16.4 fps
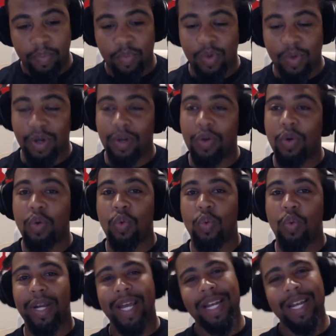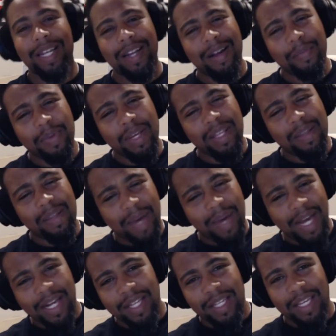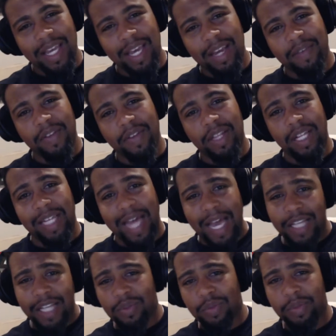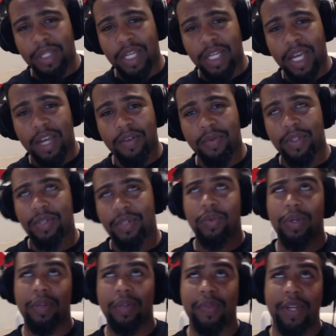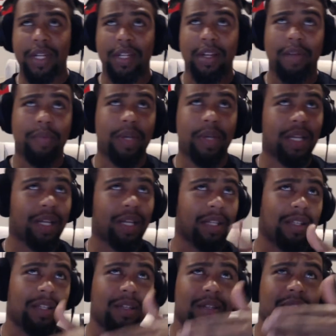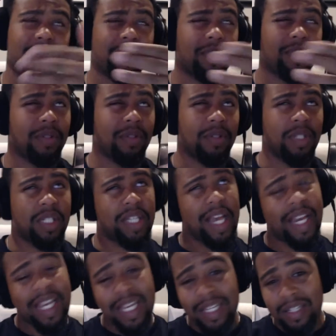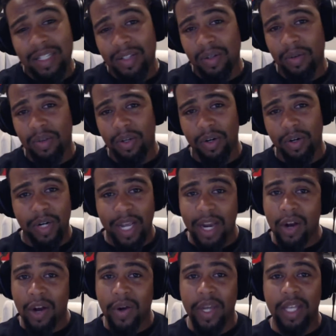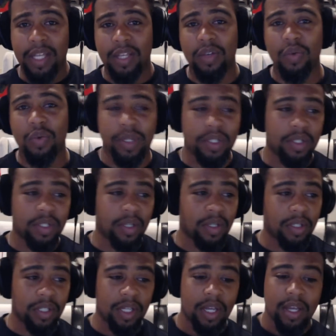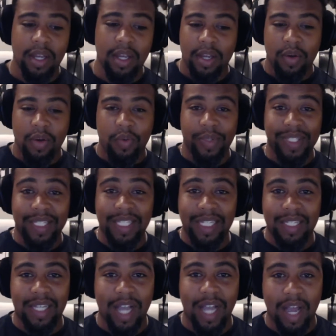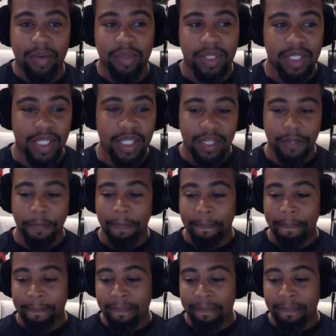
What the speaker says: well, what ended up being the back of the cave and the last room of the cave, which would have ended up being like the 2nd or 3rd area that you would have searched, with 6 goblins in it.